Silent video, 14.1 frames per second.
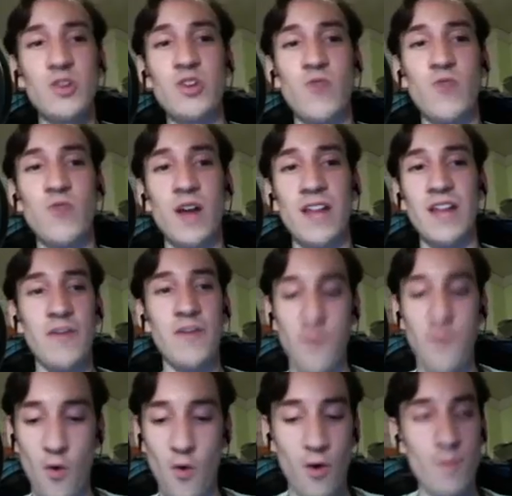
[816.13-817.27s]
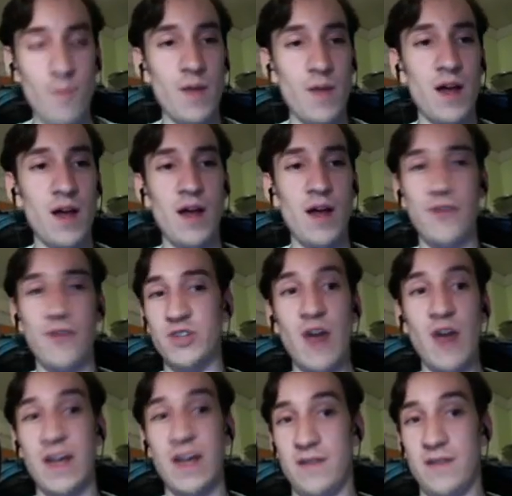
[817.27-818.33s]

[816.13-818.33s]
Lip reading: run, like, Form of the Dragon.